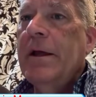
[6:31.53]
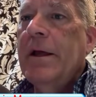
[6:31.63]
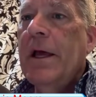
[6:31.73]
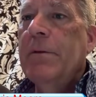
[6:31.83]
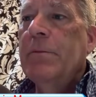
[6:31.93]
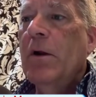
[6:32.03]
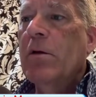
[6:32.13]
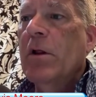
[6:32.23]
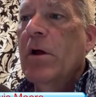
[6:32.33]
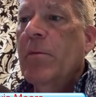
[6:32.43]
Edmond,
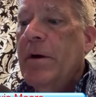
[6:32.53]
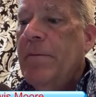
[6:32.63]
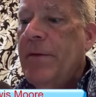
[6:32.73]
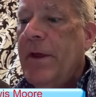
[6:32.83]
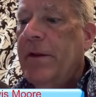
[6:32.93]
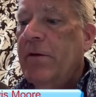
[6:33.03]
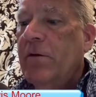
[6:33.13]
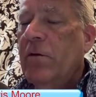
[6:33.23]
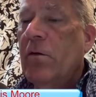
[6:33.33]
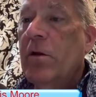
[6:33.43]
Oklahoma, and this
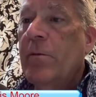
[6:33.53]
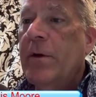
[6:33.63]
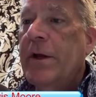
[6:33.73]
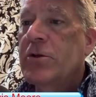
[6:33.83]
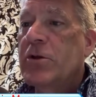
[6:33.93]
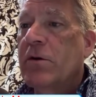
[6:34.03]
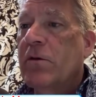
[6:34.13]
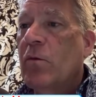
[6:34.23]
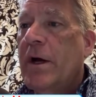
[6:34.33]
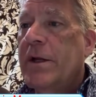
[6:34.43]
is Oklahoma Insurance
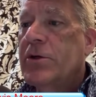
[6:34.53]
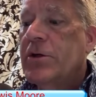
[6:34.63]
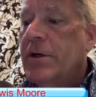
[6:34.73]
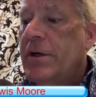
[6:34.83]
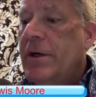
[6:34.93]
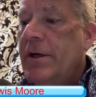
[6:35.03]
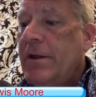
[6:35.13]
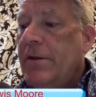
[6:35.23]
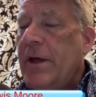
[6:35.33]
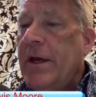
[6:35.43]
Watch.
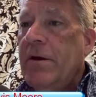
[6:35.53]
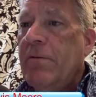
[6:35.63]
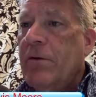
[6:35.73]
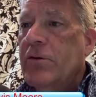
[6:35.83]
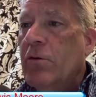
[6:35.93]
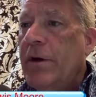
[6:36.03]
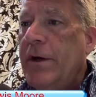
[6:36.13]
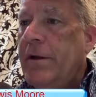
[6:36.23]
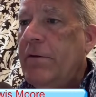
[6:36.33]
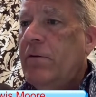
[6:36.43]
Thank you for joining
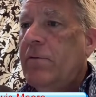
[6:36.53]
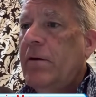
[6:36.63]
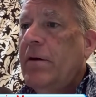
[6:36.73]
us.